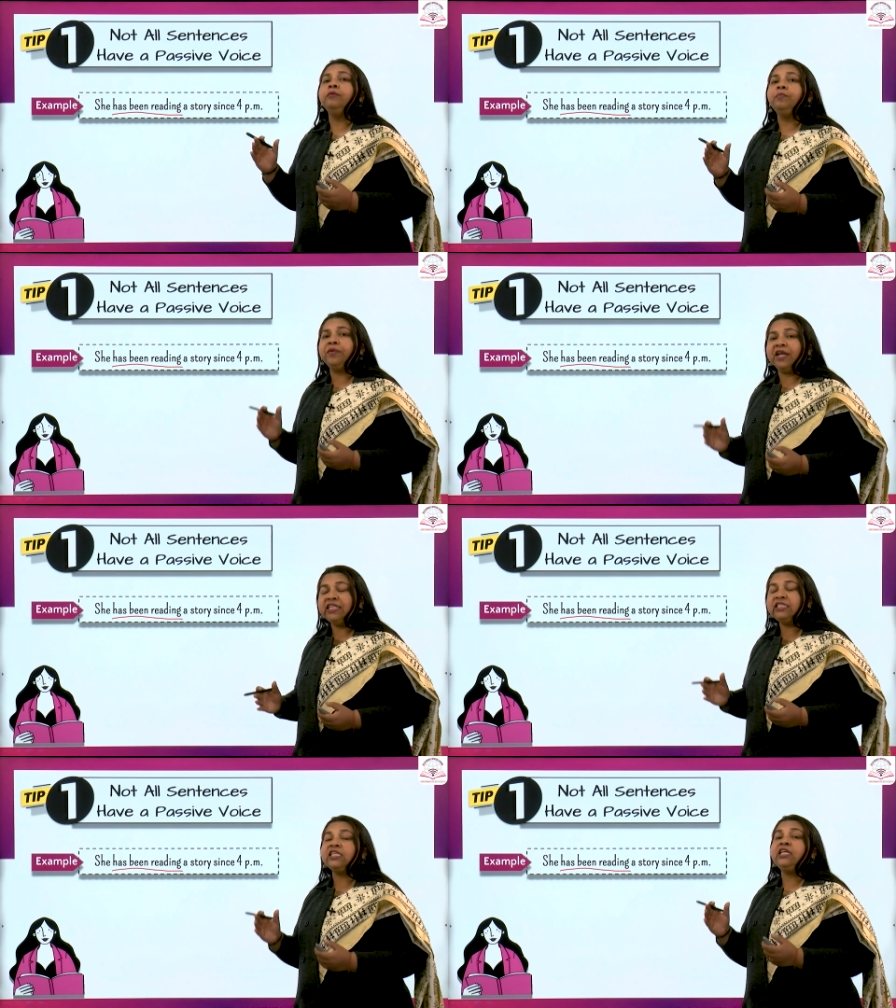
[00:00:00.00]

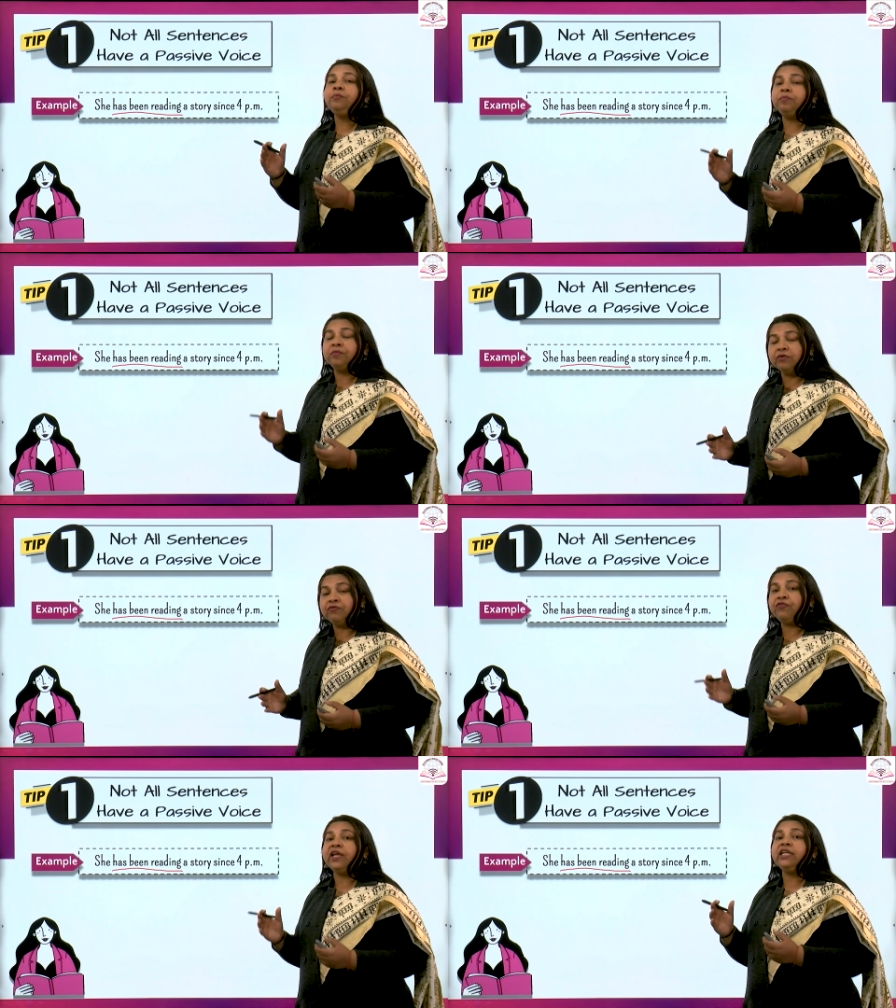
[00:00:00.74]
present
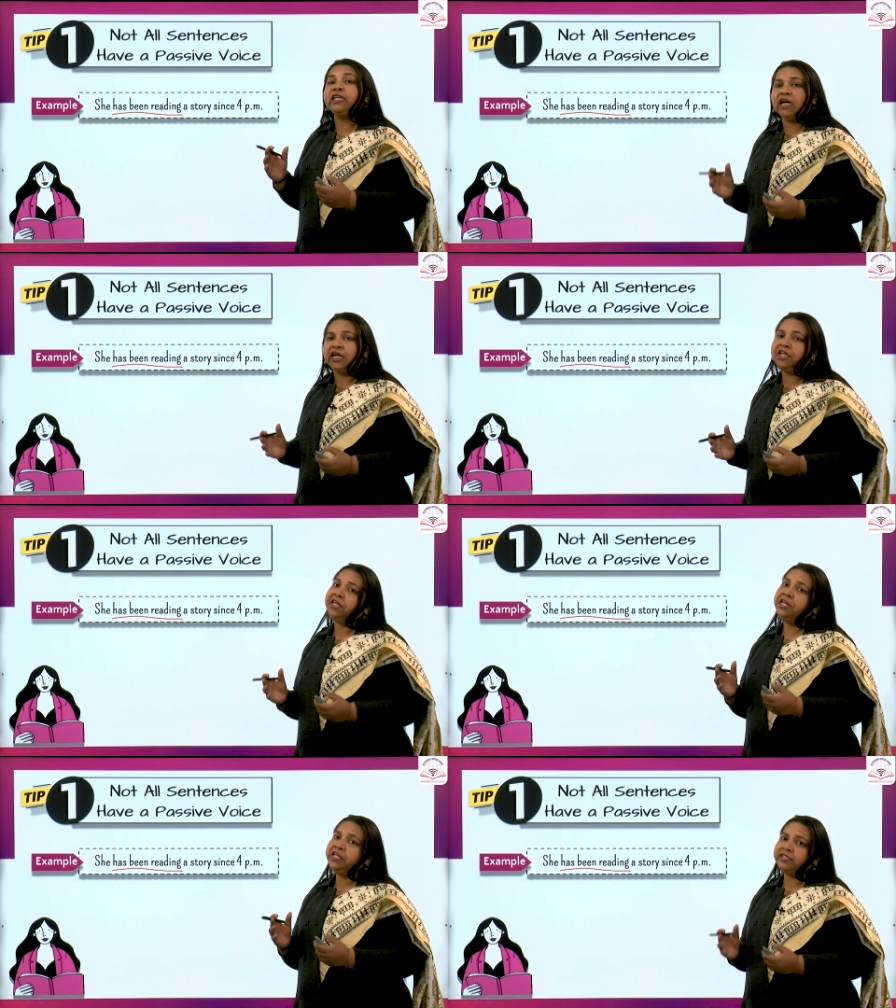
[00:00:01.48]
perfect
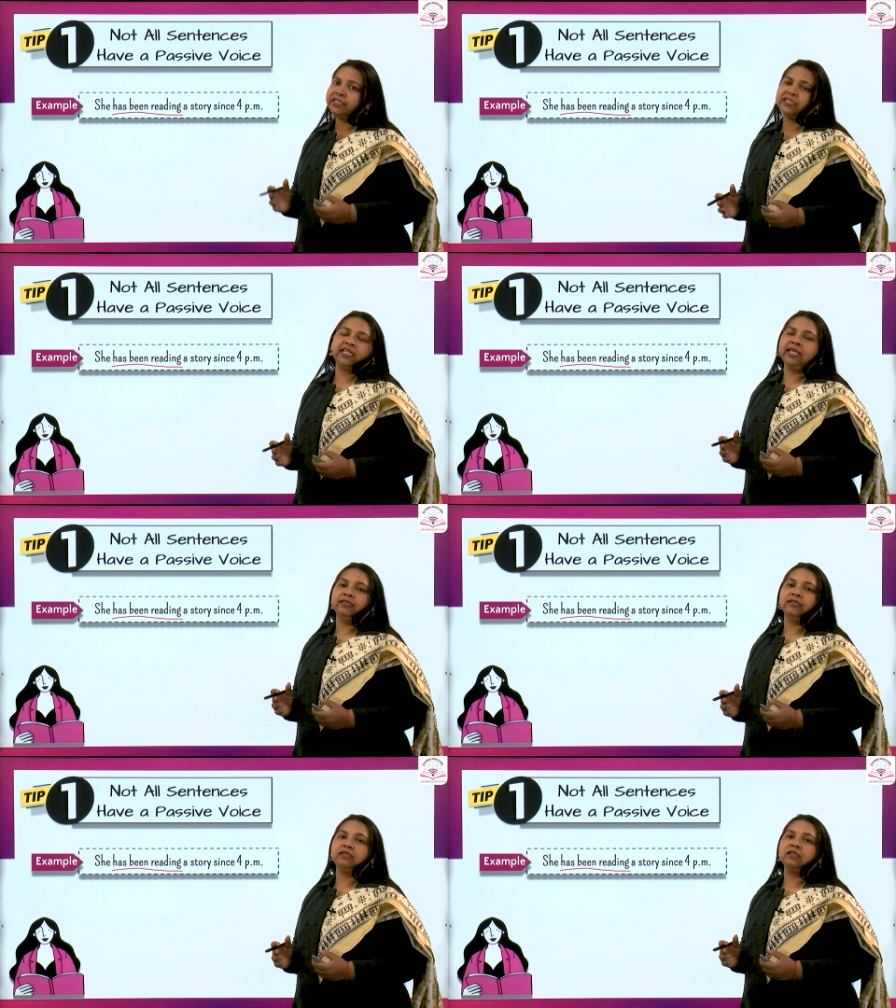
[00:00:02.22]
continuous
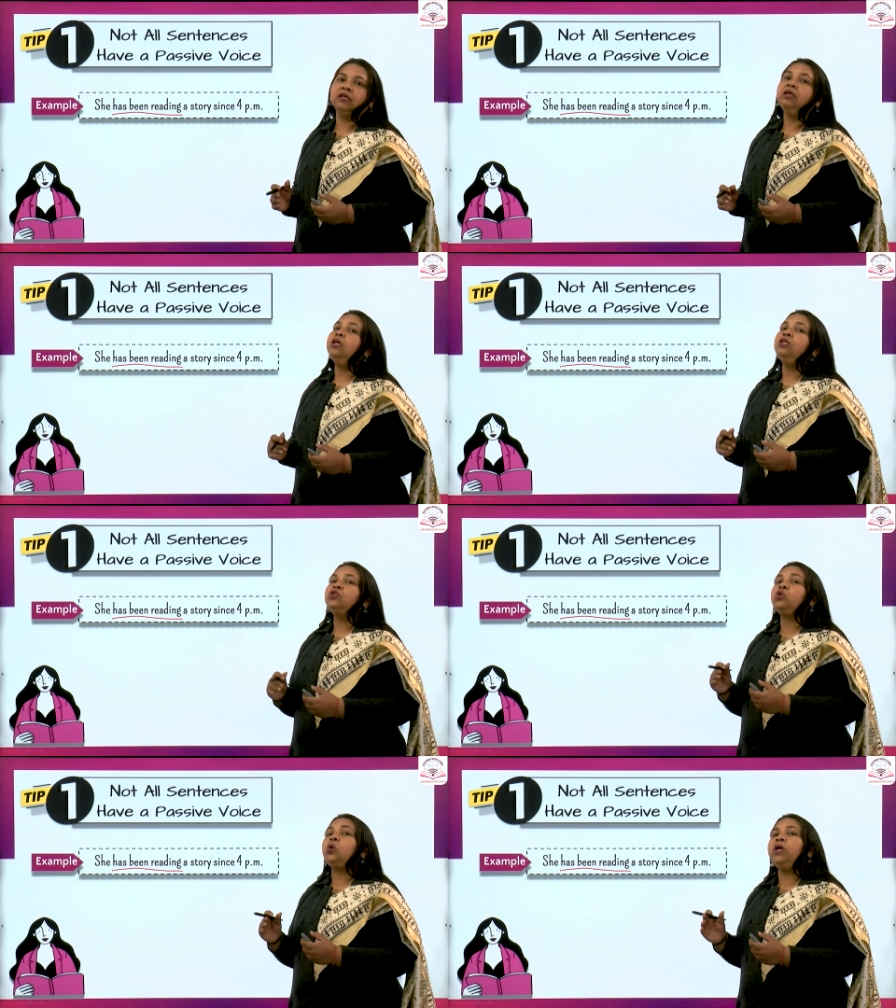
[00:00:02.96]
tense.
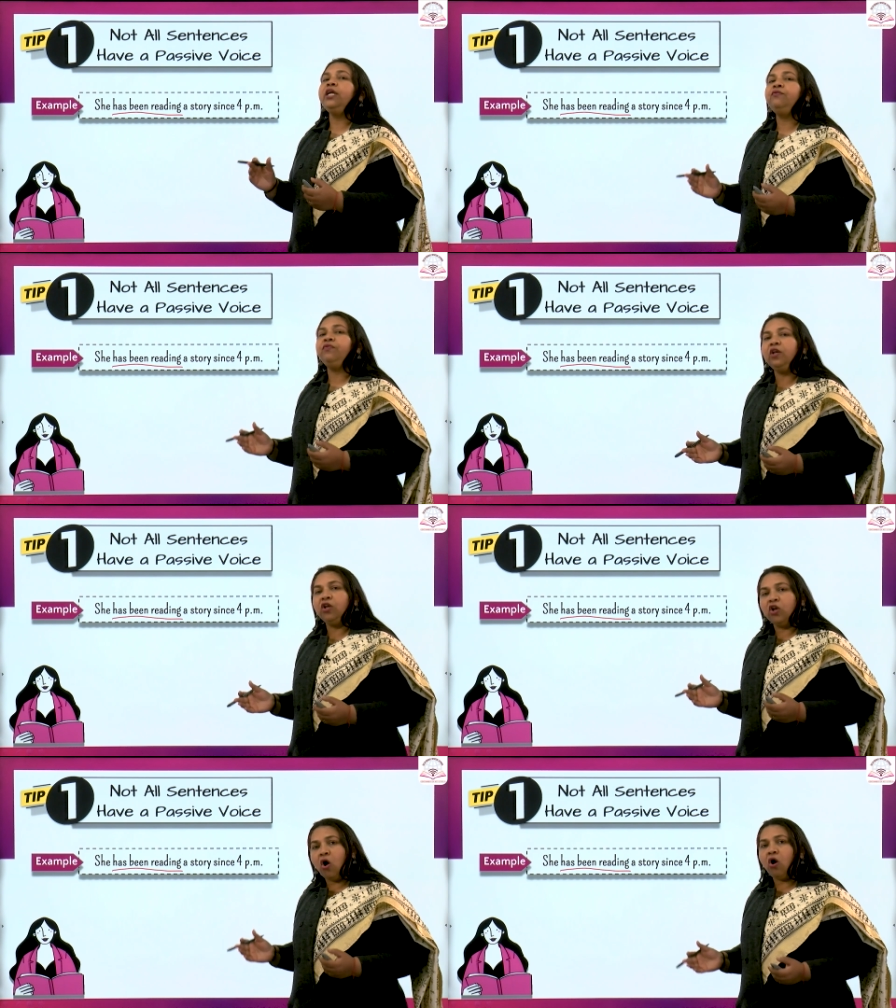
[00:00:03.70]
So it will
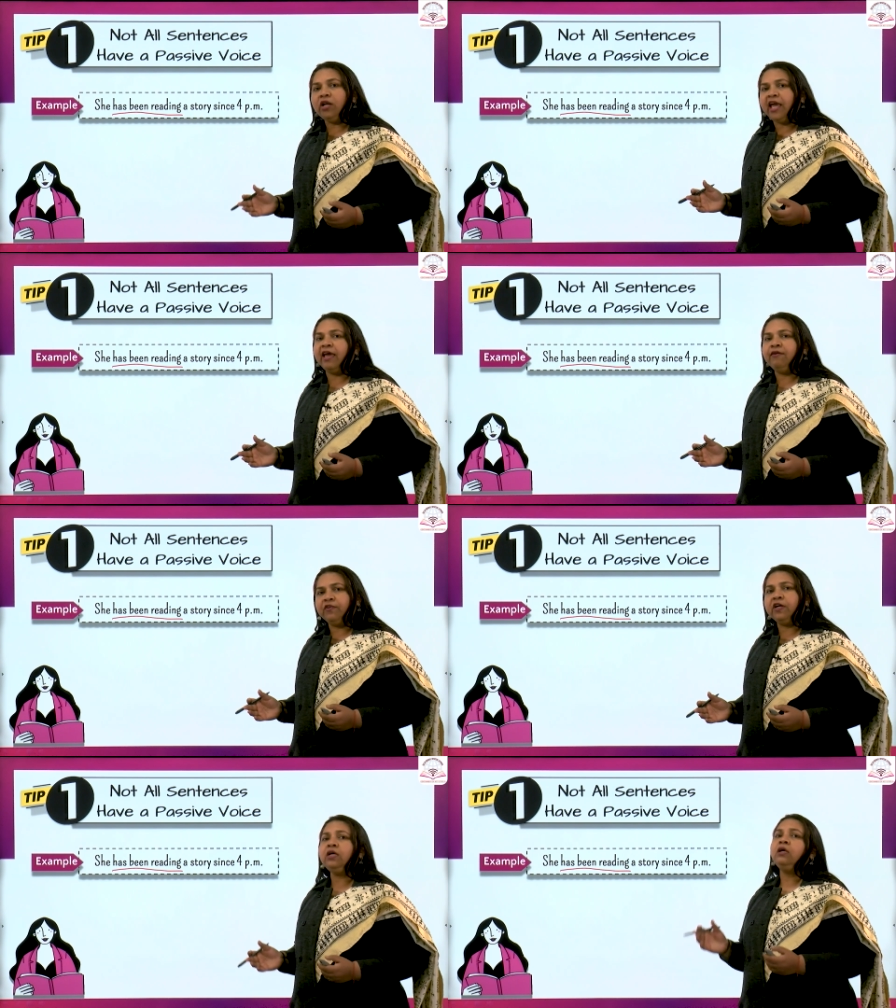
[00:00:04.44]
not have
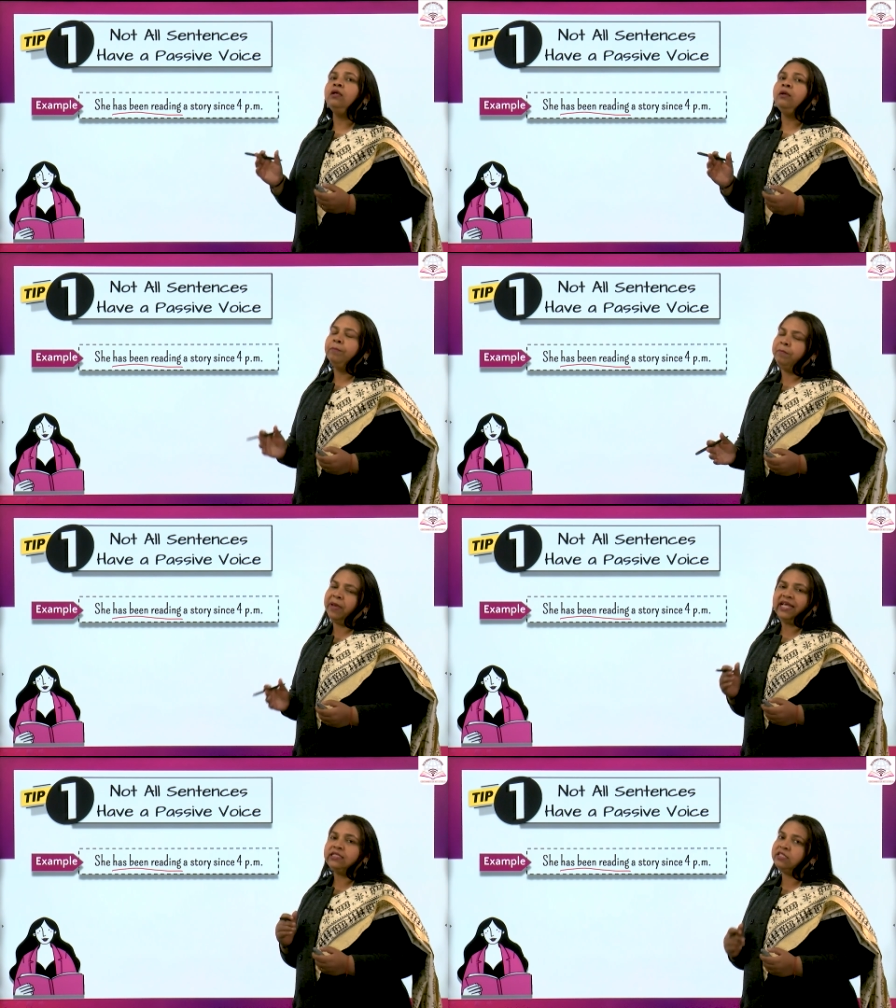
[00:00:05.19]
a
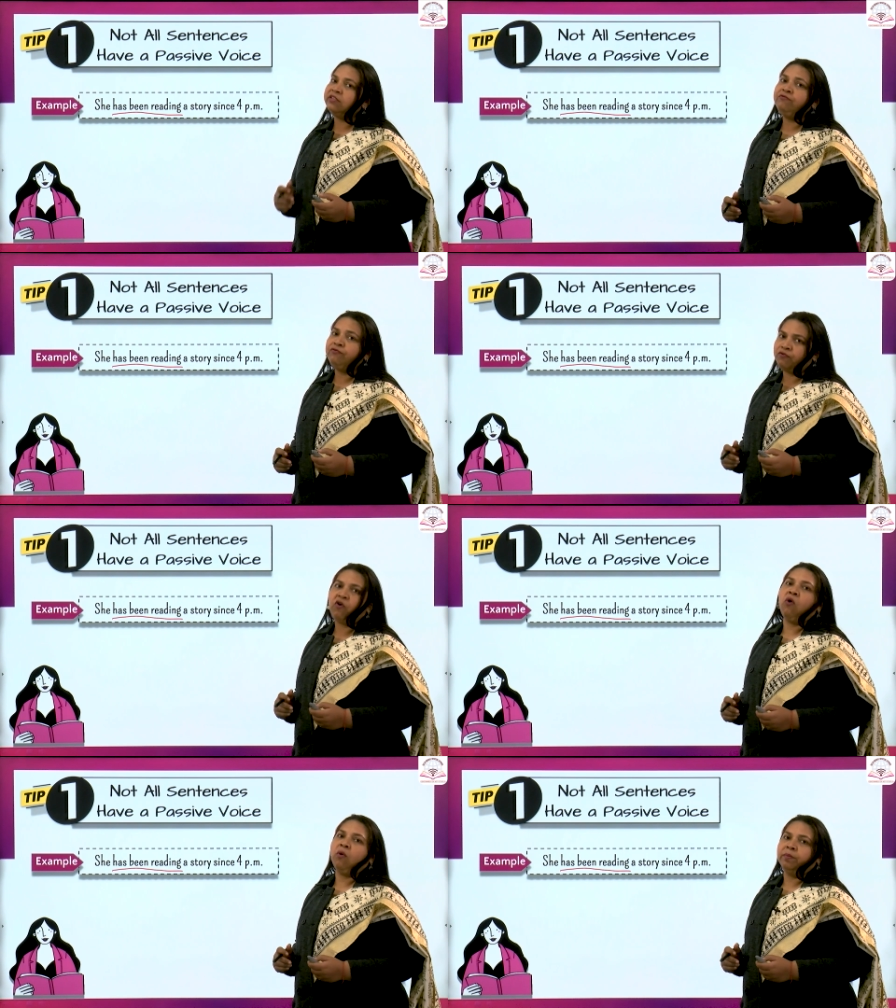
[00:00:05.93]
passive form.